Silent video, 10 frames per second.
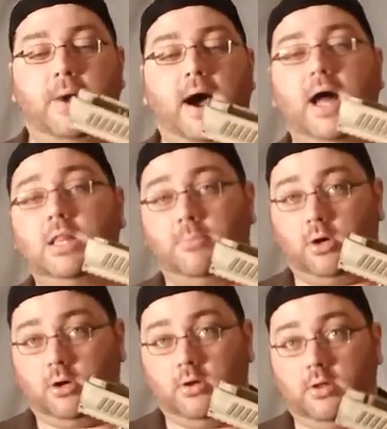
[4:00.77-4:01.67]

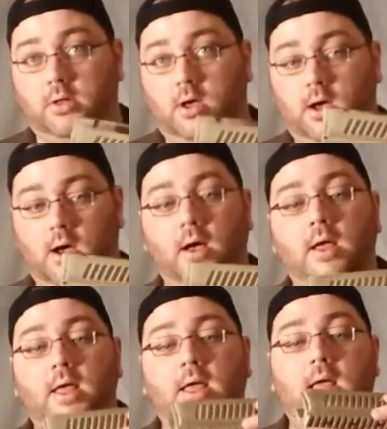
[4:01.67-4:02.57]
Polymer
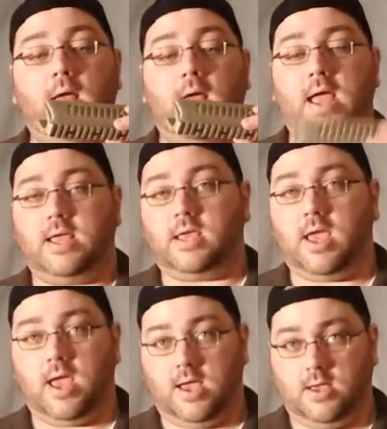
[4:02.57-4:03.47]

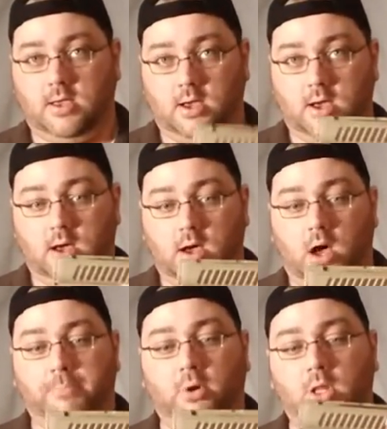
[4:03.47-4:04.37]
8K
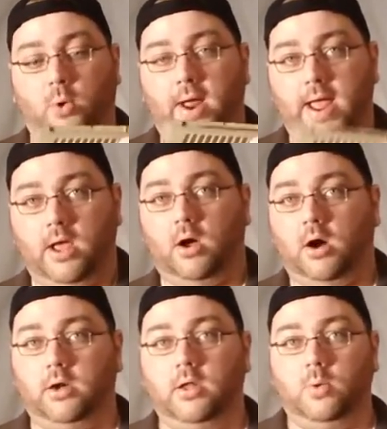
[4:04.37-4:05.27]
upper and lower
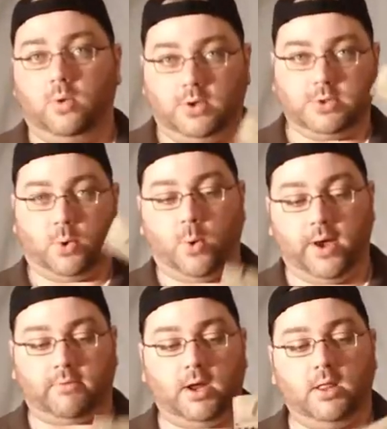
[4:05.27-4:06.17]
handguard. Also a
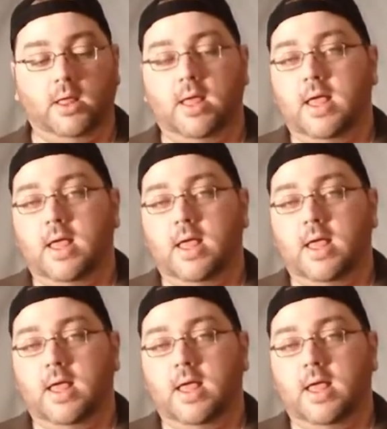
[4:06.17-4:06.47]
quad rail.